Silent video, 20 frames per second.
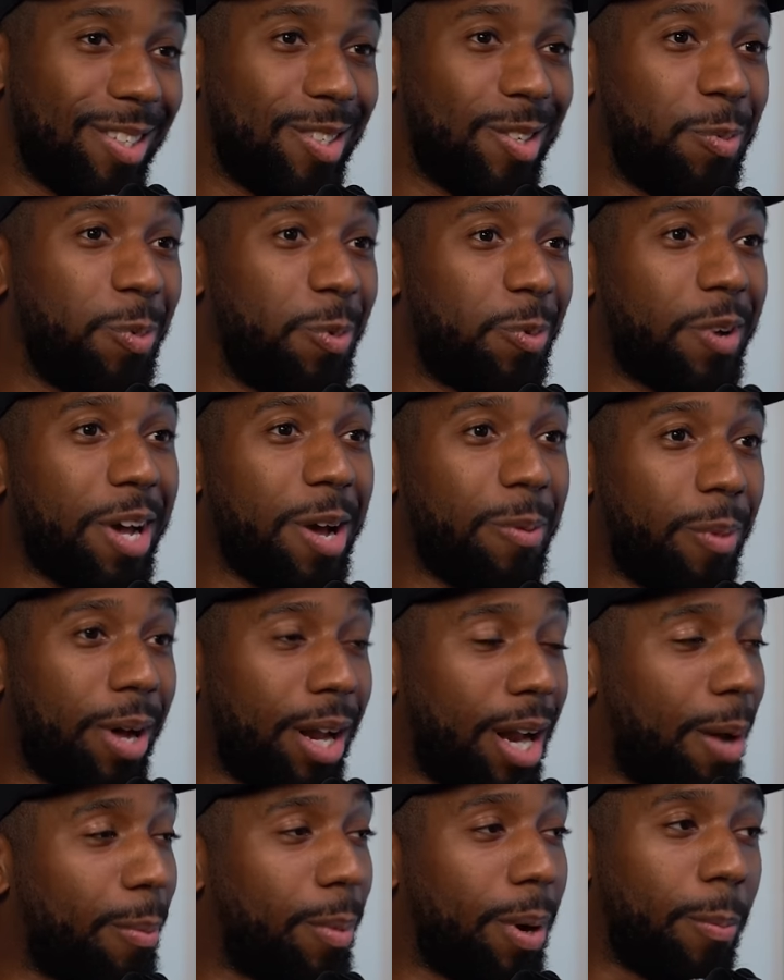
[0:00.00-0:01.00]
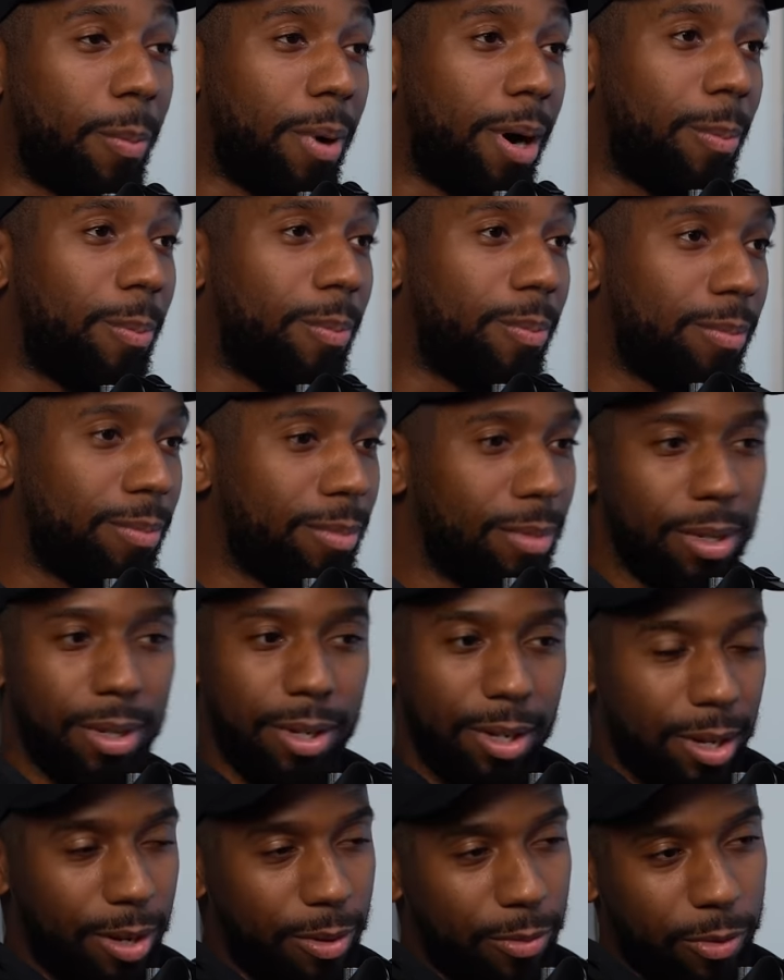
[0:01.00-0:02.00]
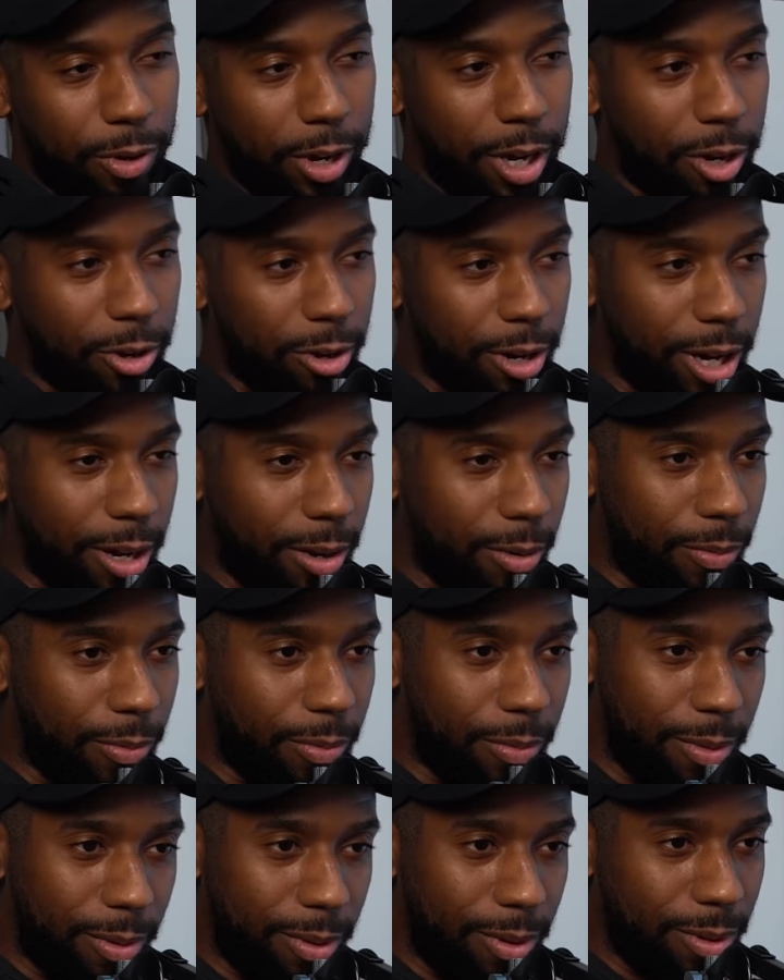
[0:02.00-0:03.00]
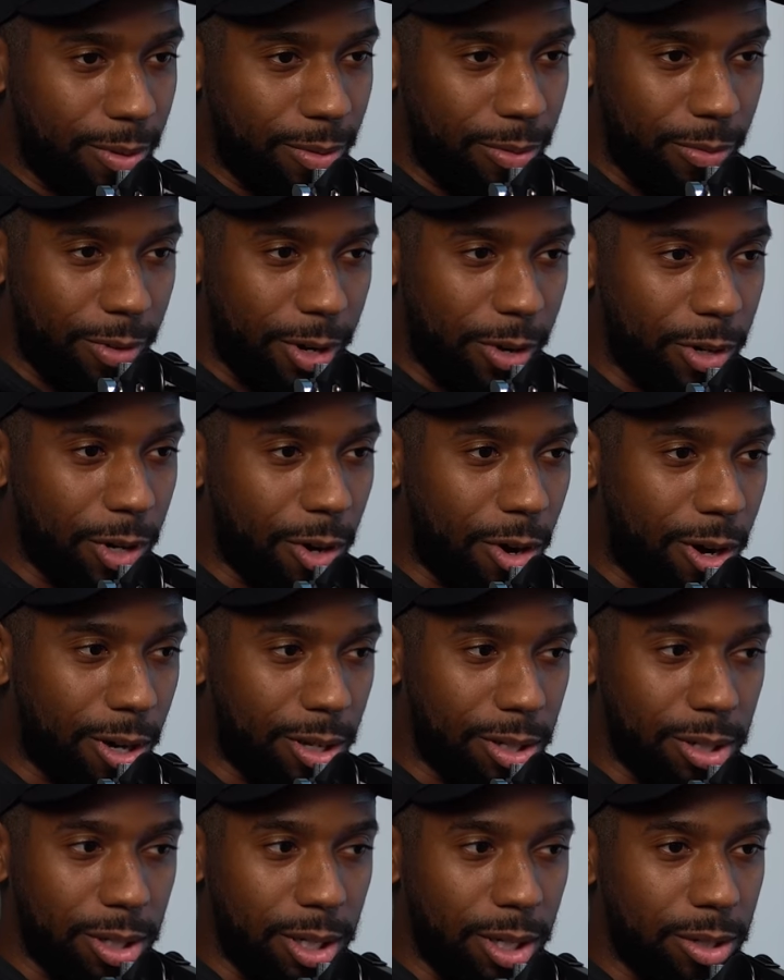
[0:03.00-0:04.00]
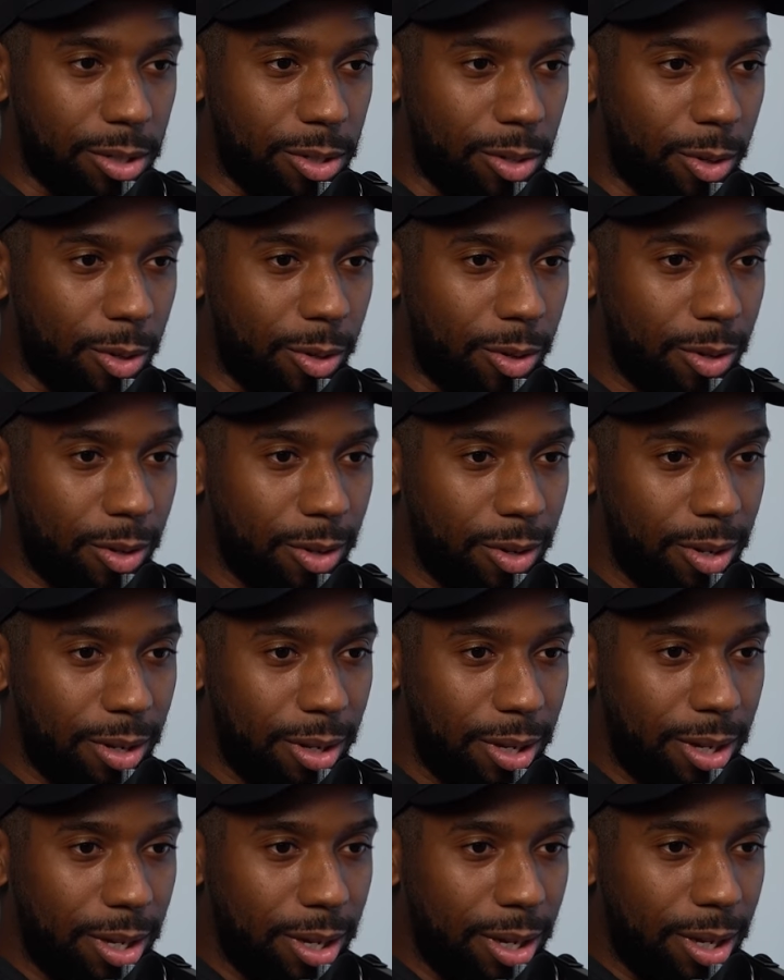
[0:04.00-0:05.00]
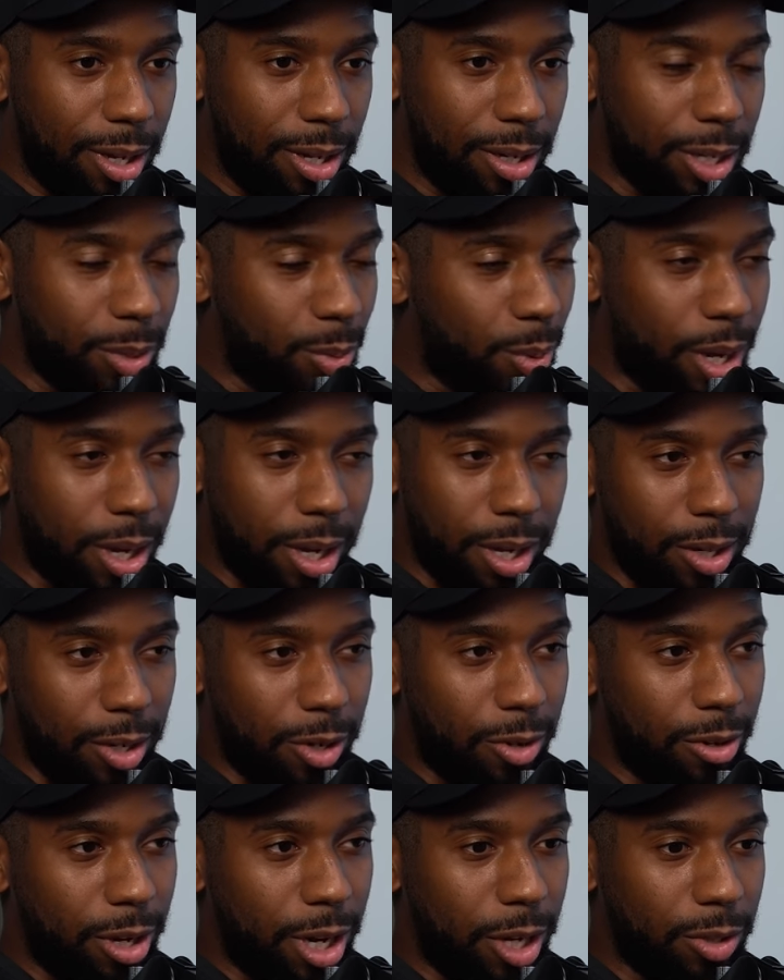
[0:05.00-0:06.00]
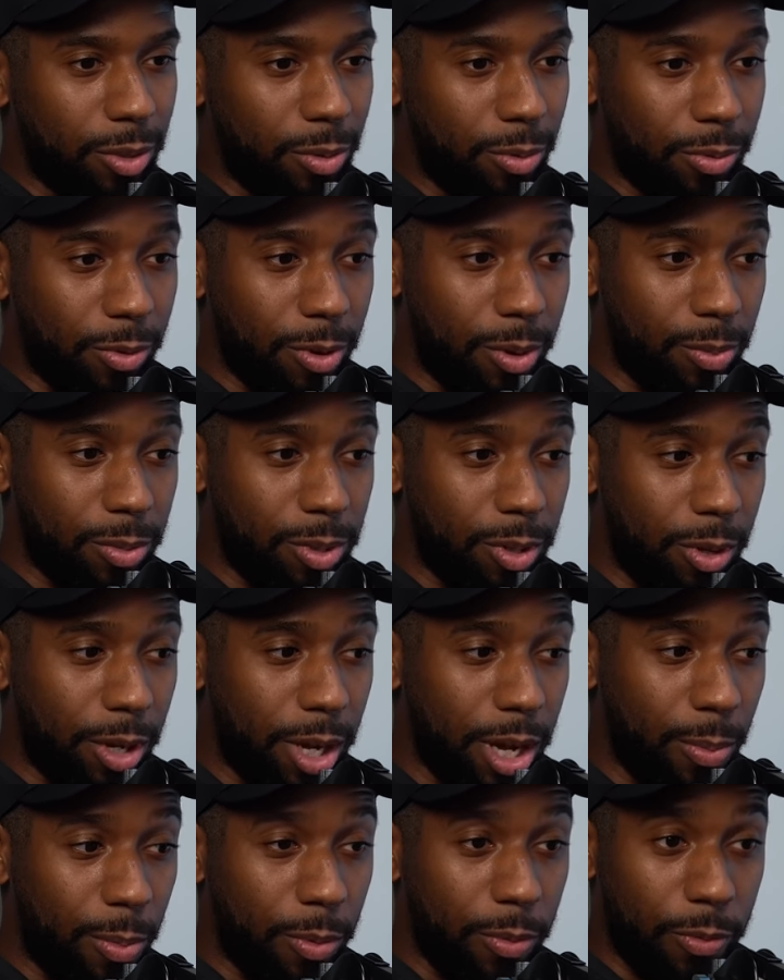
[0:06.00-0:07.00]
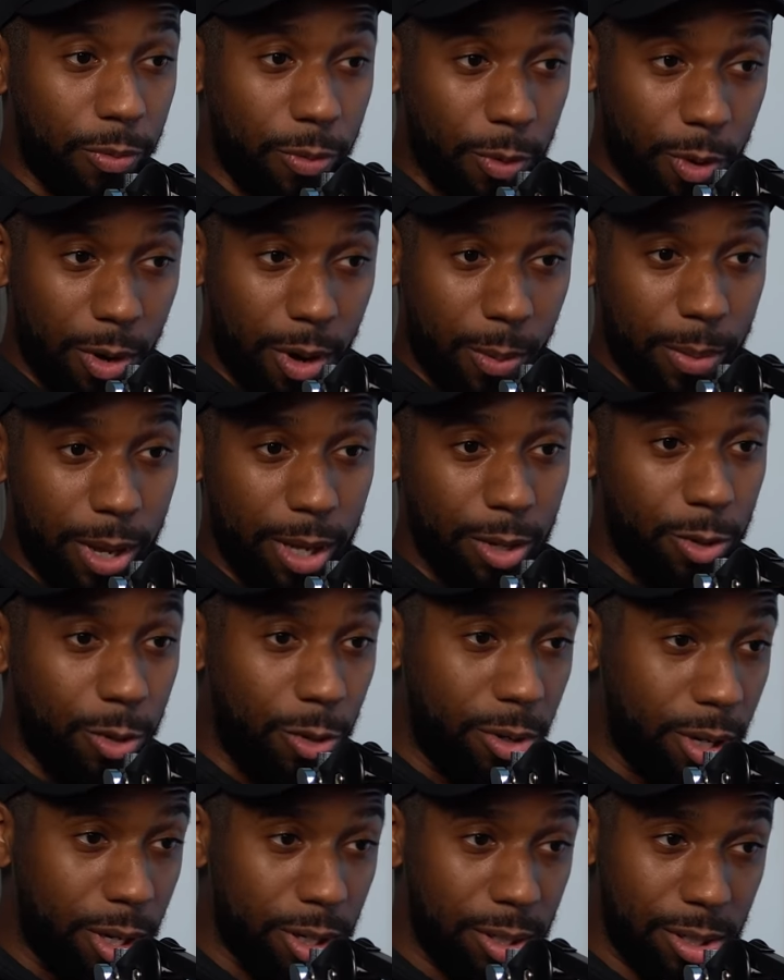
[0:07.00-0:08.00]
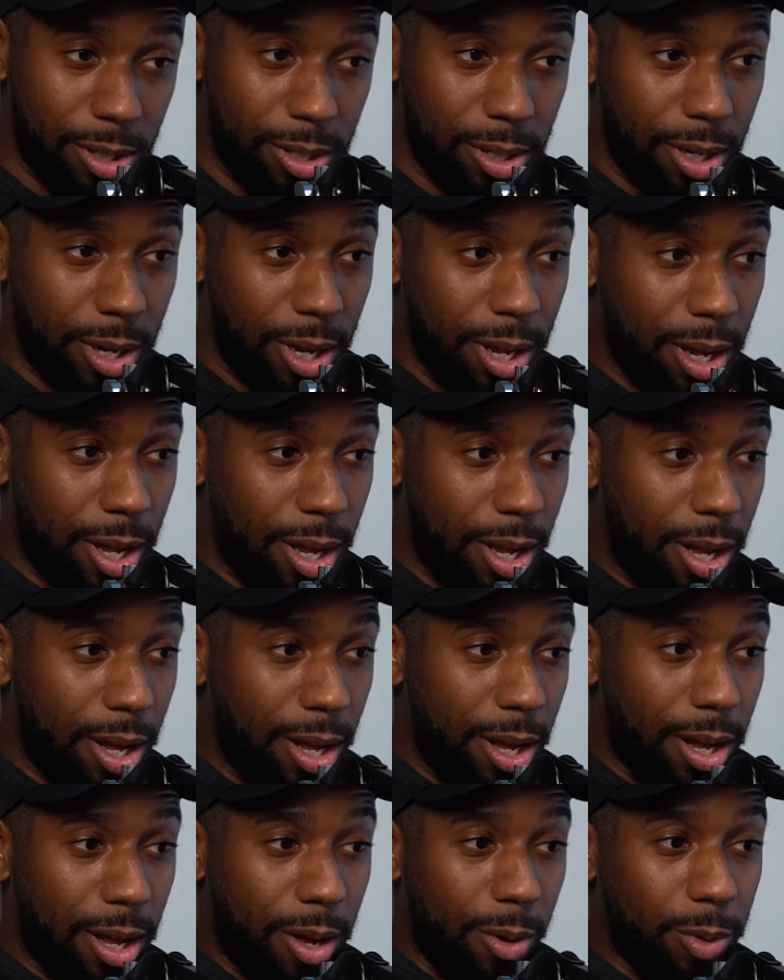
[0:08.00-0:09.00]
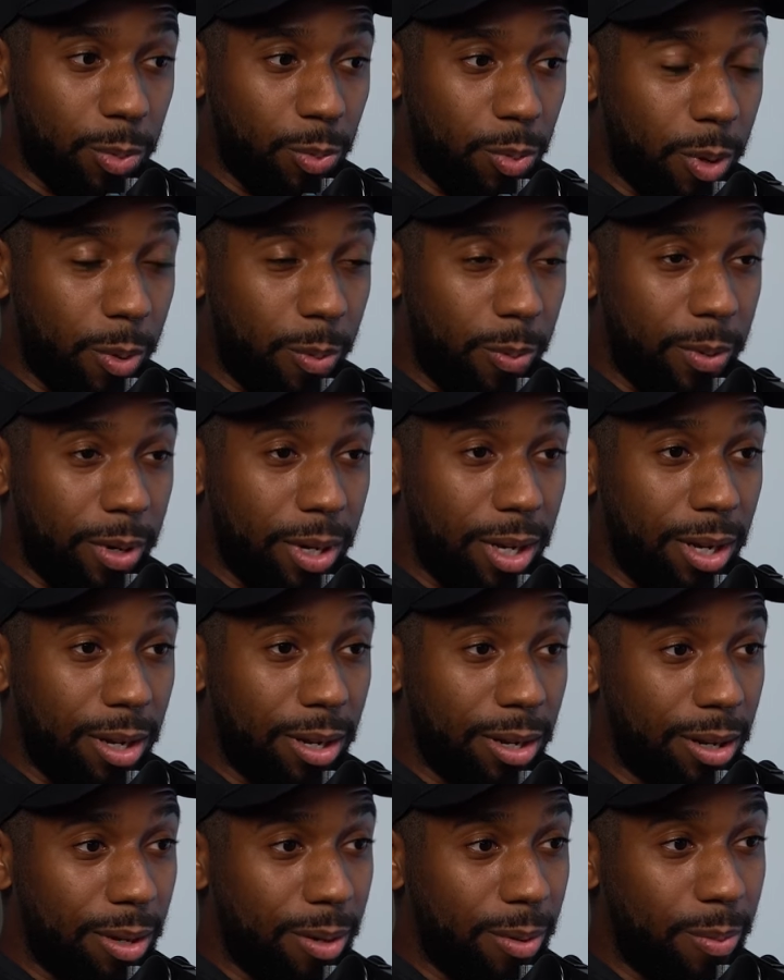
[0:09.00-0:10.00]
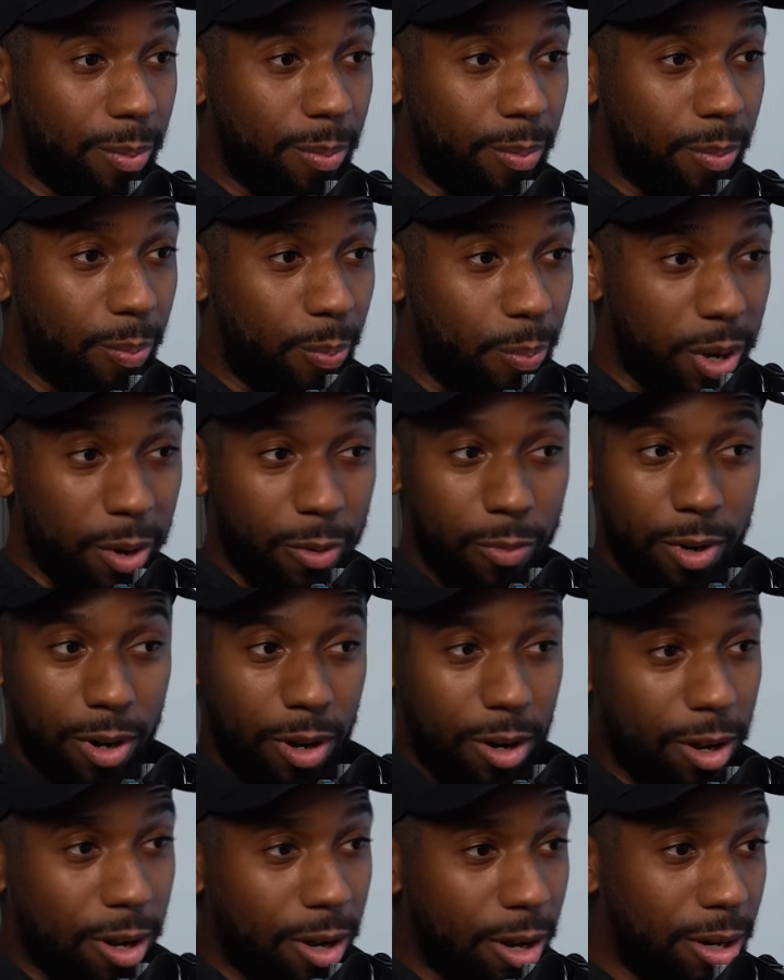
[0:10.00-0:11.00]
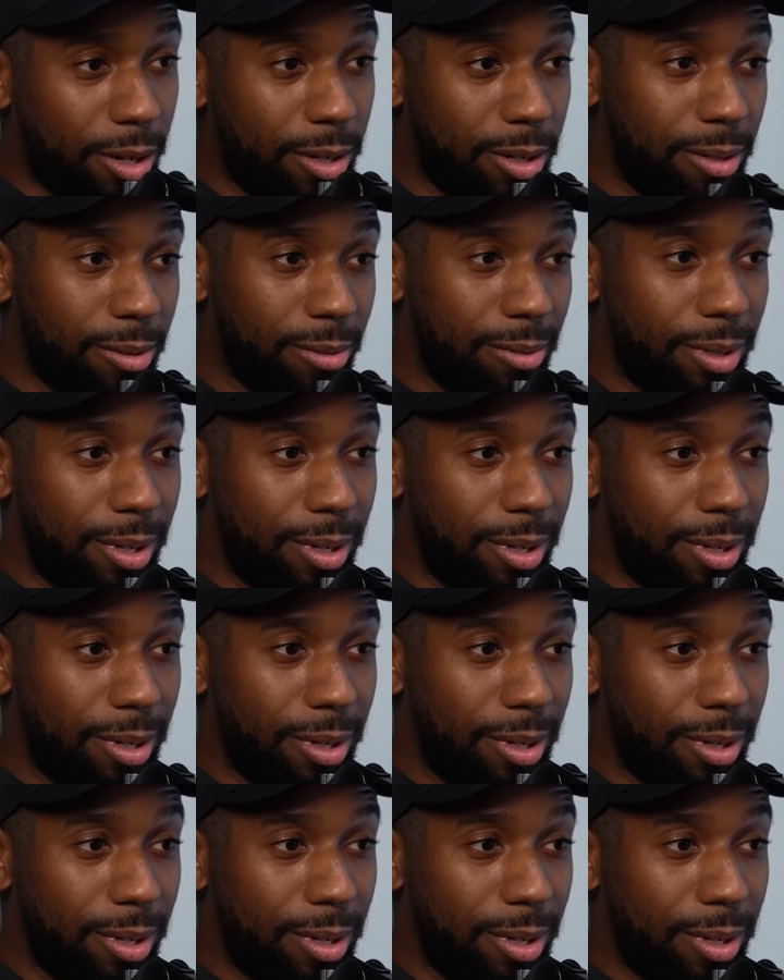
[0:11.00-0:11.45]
to be fair, my like my mum, mm-hmm. very creative, mm-hmm. very artsy, so that's where I get the creation from. So yeah, before I met Eunice, I was probably a bit of a nerd.